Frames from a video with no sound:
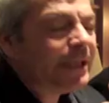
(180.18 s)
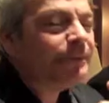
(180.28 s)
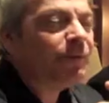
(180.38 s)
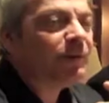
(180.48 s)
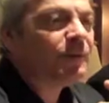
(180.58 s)

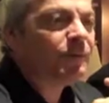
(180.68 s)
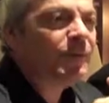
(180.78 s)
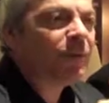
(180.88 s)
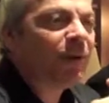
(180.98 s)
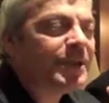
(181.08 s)

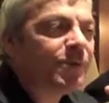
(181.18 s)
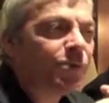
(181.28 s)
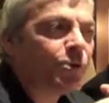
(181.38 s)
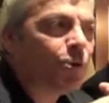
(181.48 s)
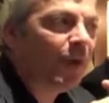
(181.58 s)
minerality
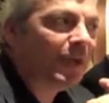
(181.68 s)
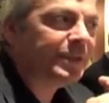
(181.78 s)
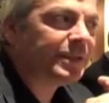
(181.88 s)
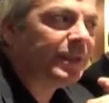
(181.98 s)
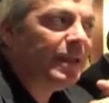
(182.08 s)
through 2
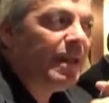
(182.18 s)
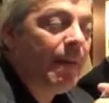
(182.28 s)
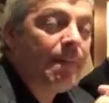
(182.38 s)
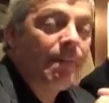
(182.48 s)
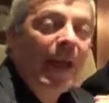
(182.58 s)
ways.
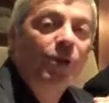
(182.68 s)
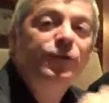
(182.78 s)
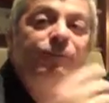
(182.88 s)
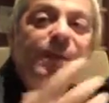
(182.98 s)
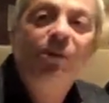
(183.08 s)
A lot
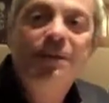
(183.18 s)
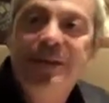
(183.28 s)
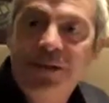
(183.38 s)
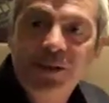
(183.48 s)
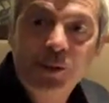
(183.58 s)
of minerals
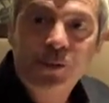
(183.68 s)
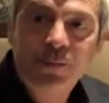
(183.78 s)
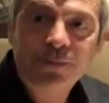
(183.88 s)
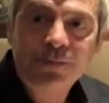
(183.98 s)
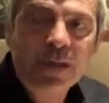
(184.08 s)
in the soil,
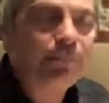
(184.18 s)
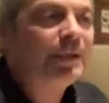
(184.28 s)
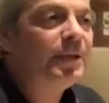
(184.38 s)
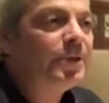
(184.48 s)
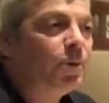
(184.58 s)
but
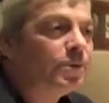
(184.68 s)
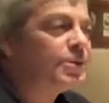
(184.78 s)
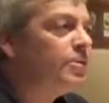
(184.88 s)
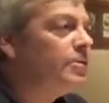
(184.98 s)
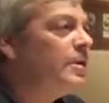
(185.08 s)
then also